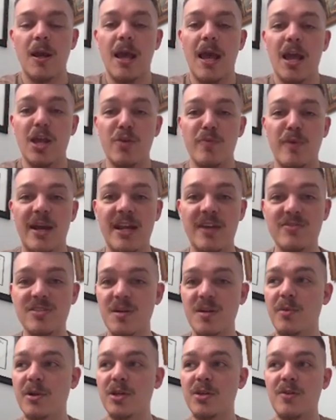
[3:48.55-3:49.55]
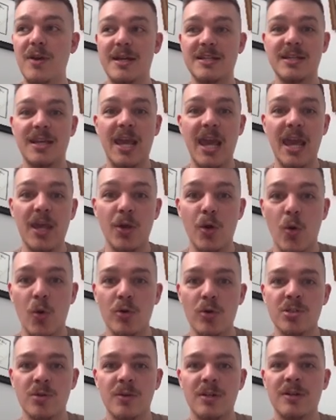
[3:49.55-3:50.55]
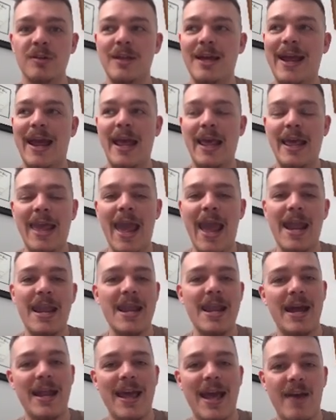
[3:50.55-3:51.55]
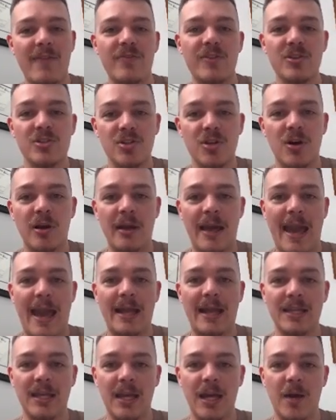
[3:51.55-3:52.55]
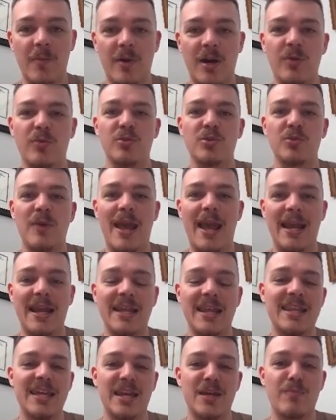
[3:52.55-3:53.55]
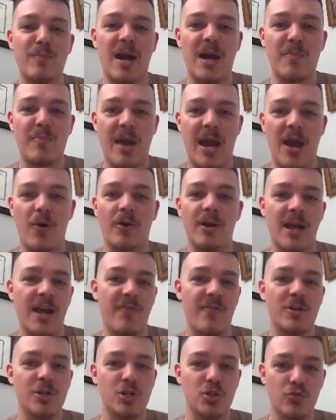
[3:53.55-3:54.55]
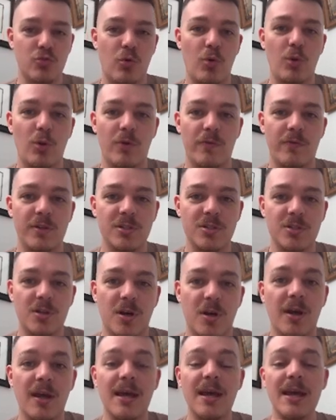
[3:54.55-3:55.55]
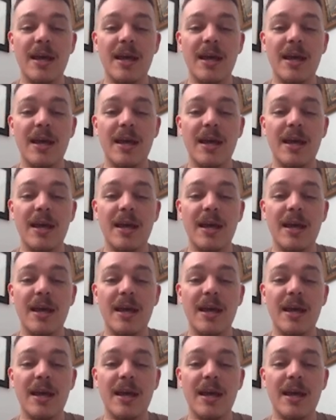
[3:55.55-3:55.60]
And you might have somebody who has a cane corso and they're like, I cannot have this dog acting up. I will do anything in my power to have control over this dog.